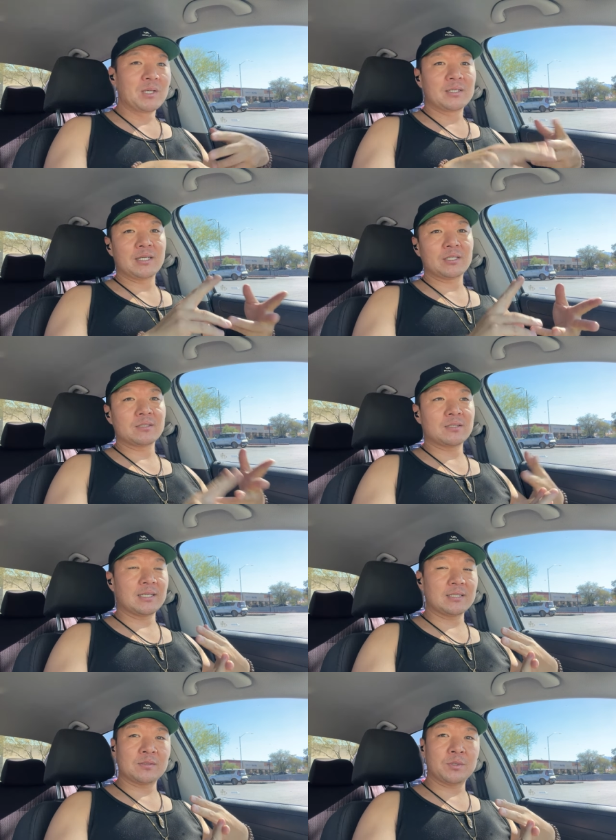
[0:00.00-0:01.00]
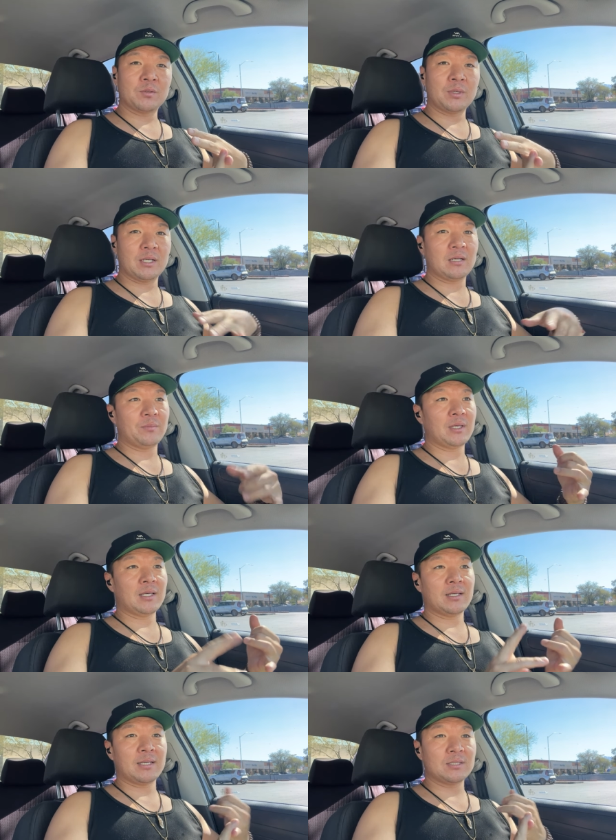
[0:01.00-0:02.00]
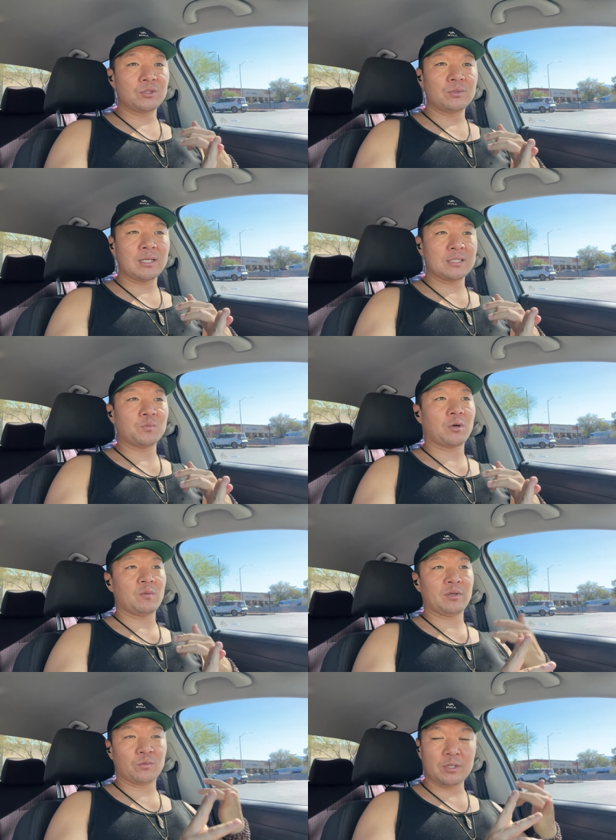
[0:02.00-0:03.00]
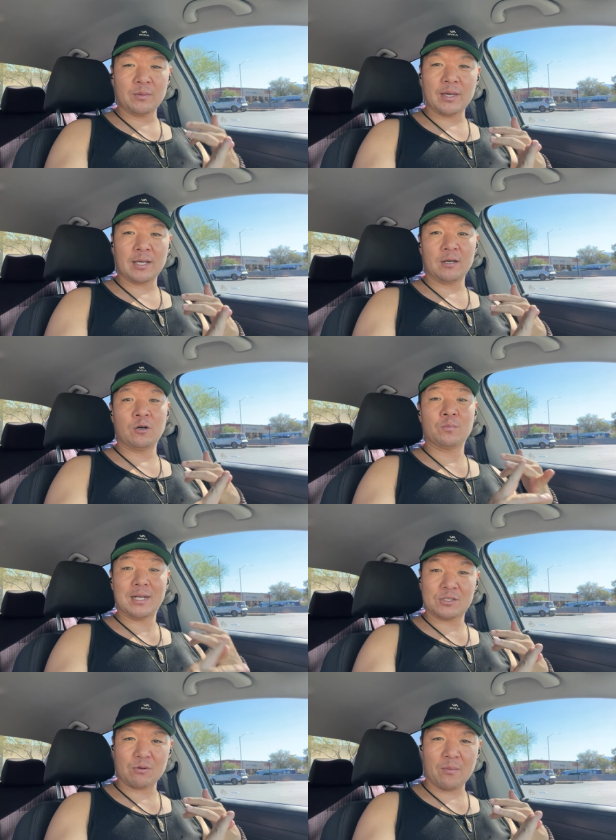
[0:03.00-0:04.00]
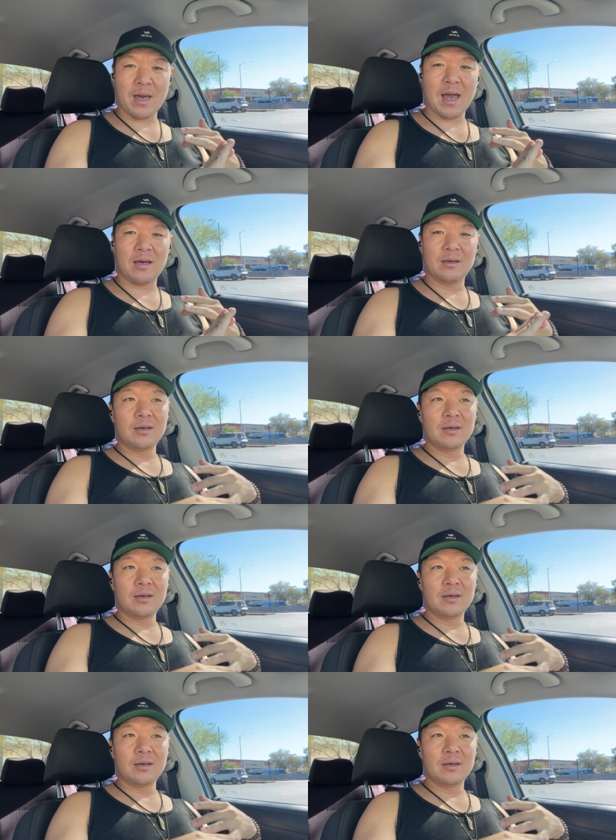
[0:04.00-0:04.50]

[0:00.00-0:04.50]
get good, get some good money coming in, get into a nice apartment, really make it home. That's where I'm at.